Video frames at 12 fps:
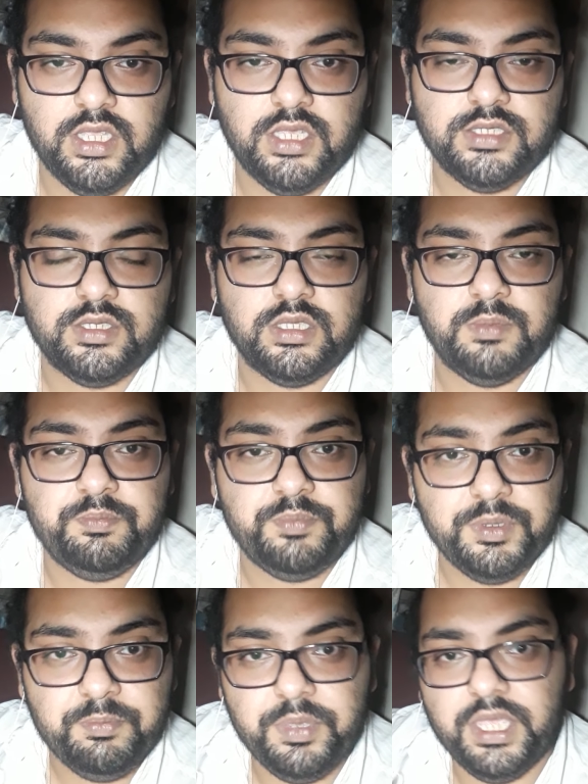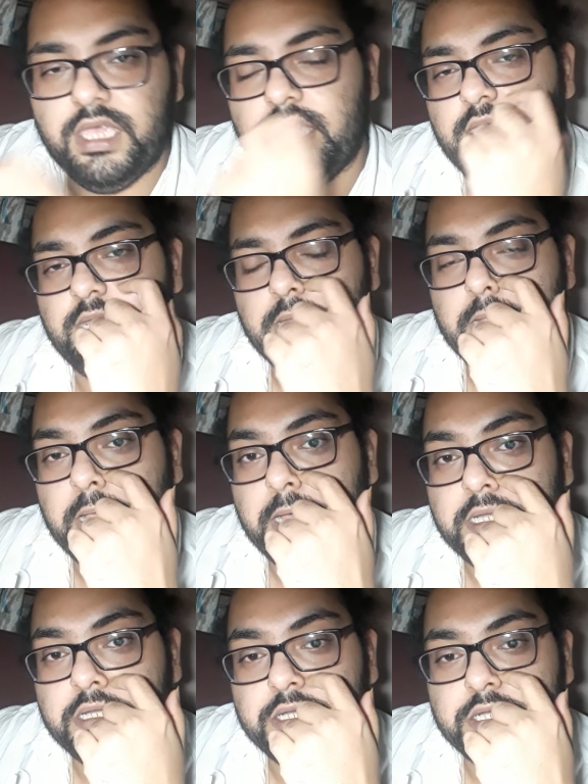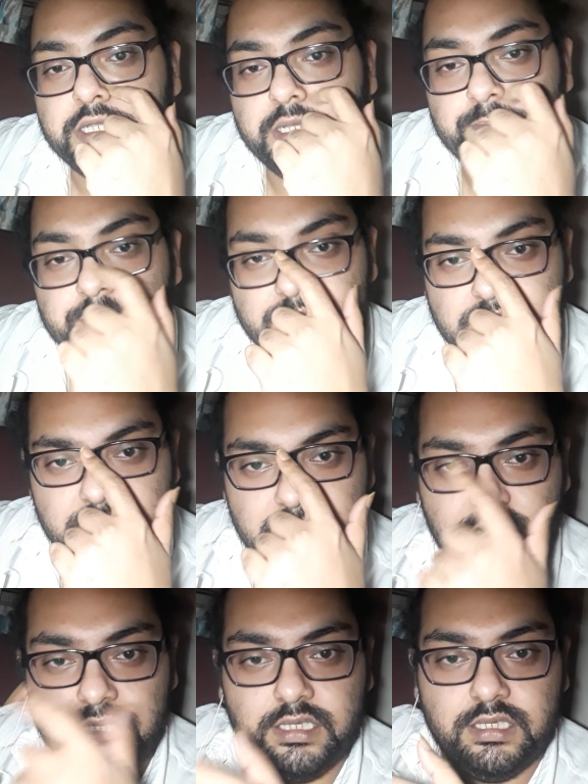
So they prepare a cryptic